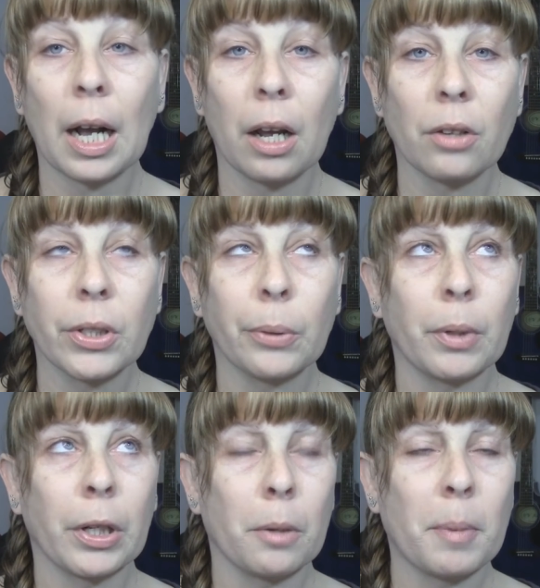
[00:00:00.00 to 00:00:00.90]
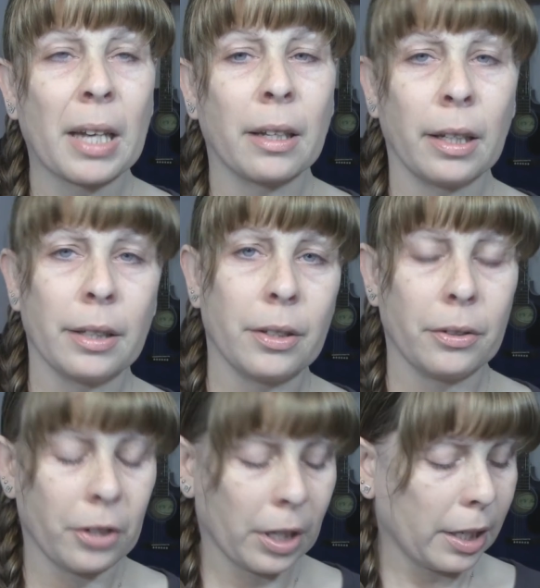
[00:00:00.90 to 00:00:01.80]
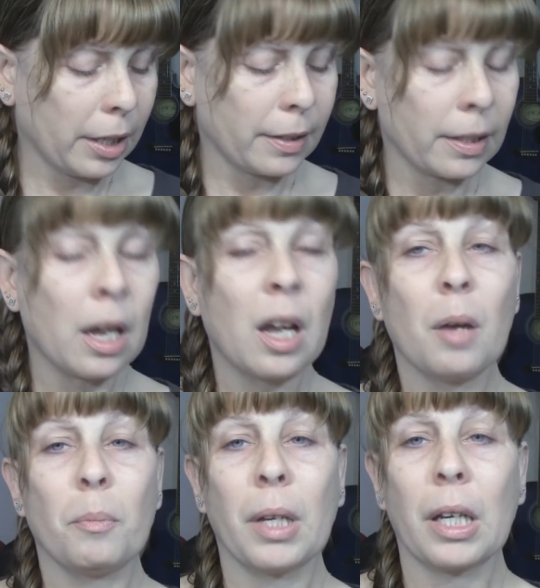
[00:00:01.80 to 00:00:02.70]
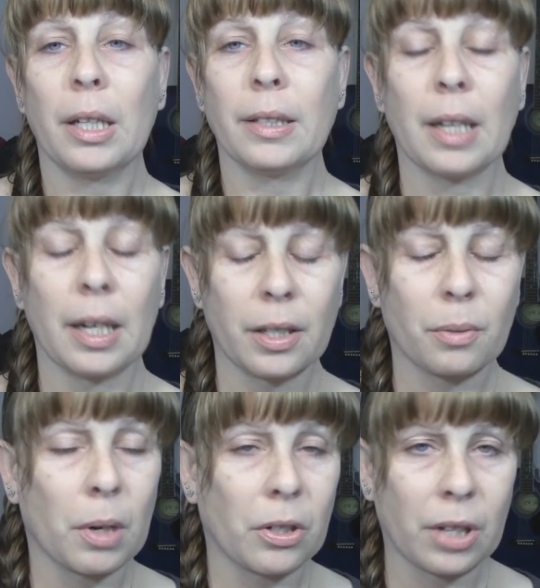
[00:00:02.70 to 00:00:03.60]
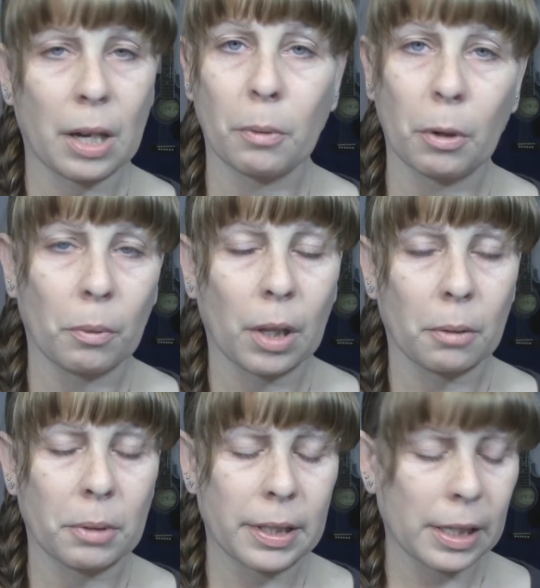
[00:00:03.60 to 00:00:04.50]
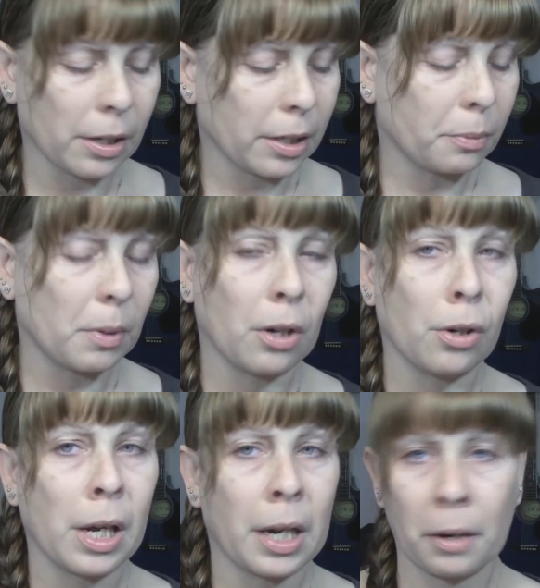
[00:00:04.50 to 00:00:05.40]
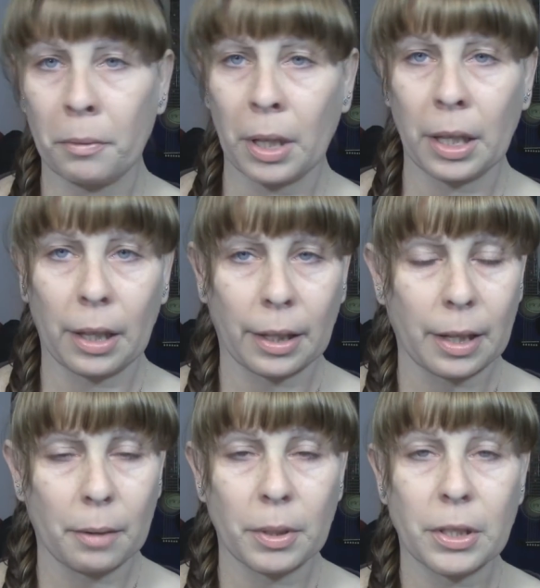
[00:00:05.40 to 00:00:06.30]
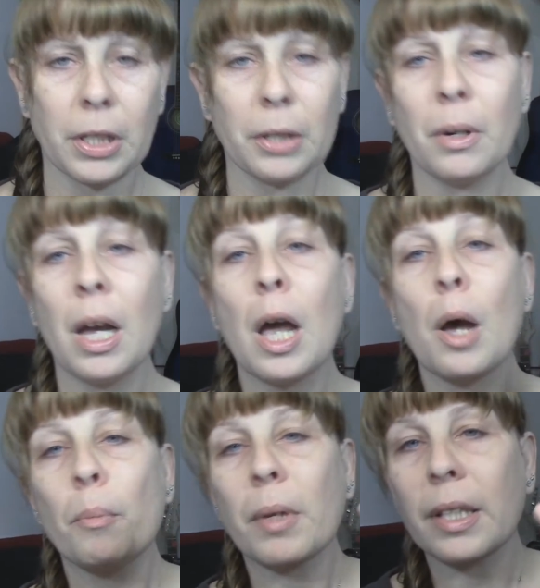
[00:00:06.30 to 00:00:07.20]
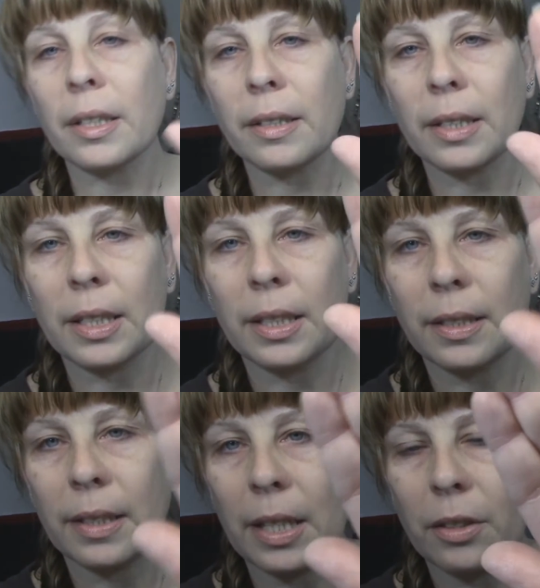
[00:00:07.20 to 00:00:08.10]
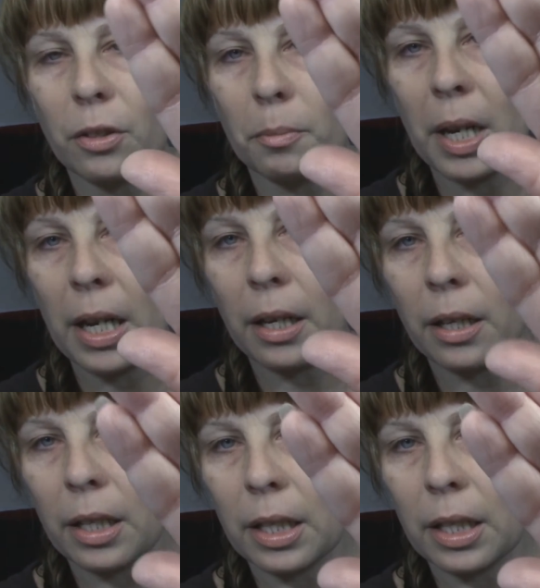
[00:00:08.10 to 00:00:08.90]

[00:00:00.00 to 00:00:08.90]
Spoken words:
I also want to go back and get Sushi Kiss because I swatched that one while I was there as well, and I really like that one too. But this is Saint Germain.